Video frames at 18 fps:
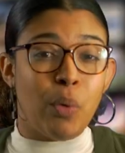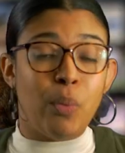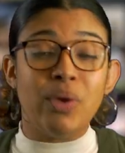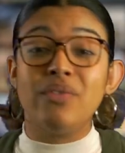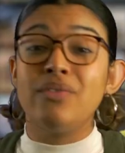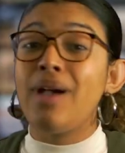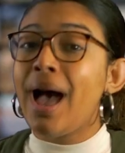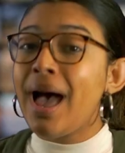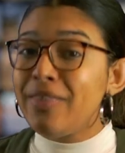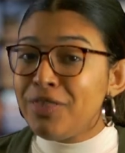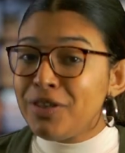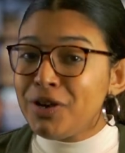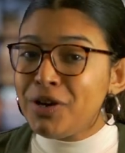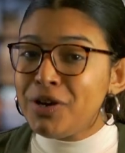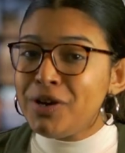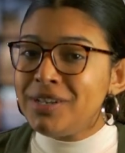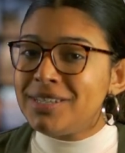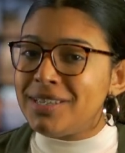We've got the
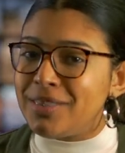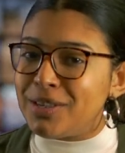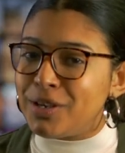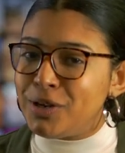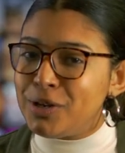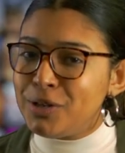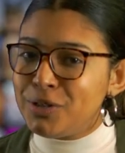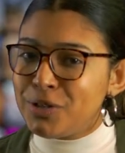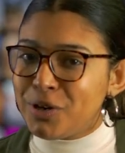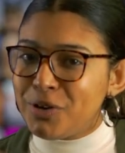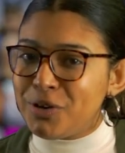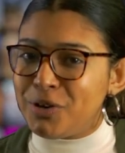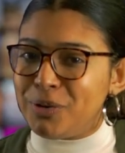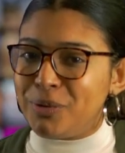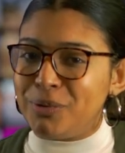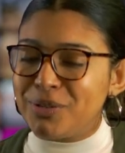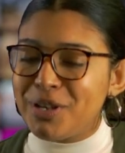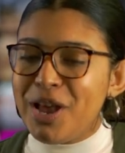goods, and the goods are
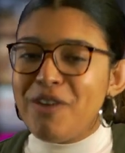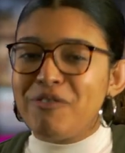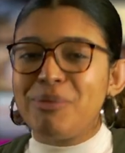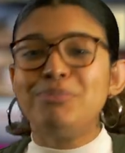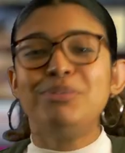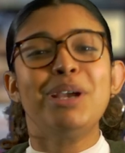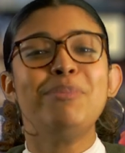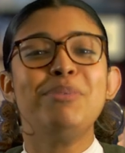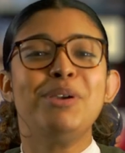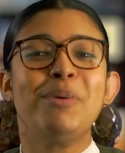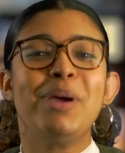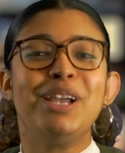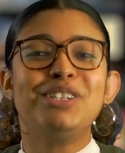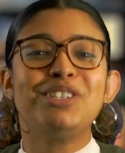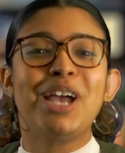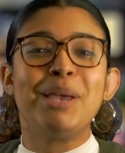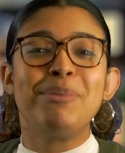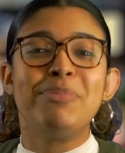news. From
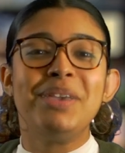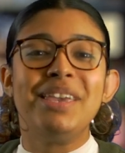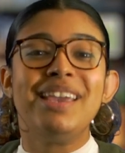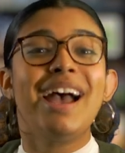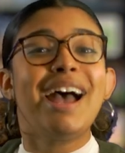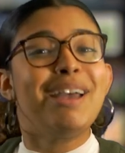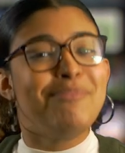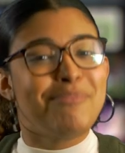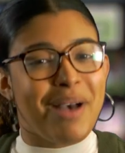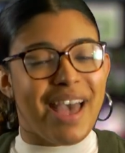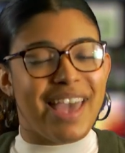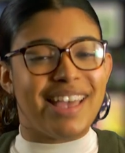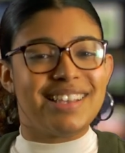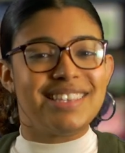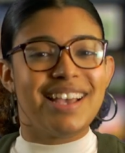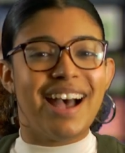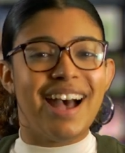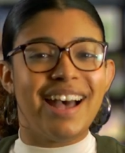WHIP, I'm Maya
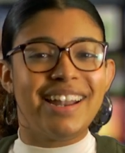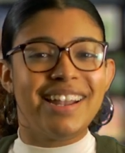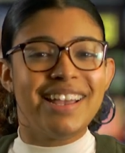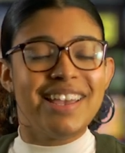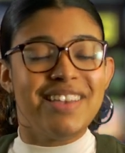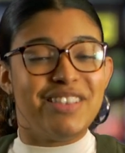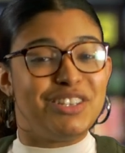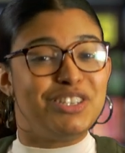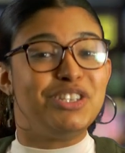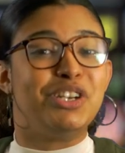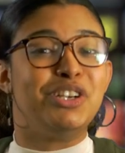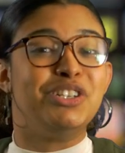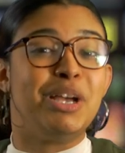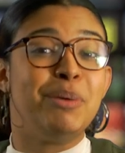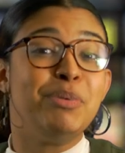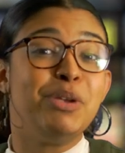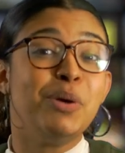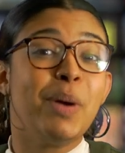Tejada, and this is your
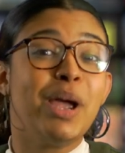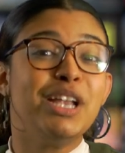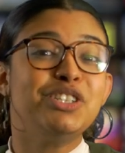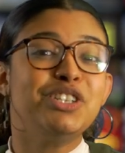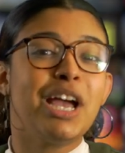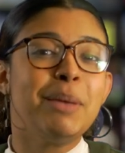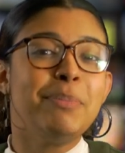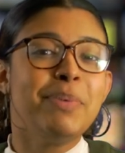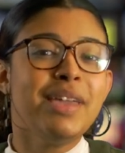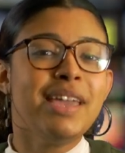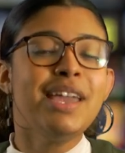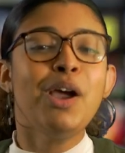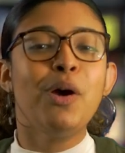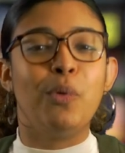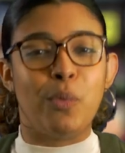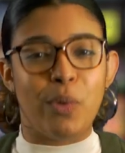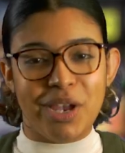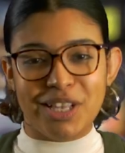WHIP
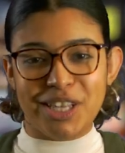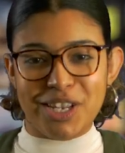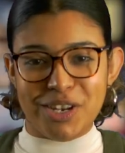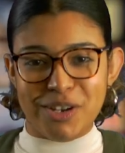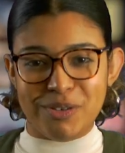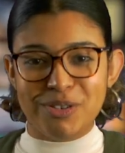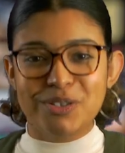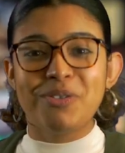Weekly News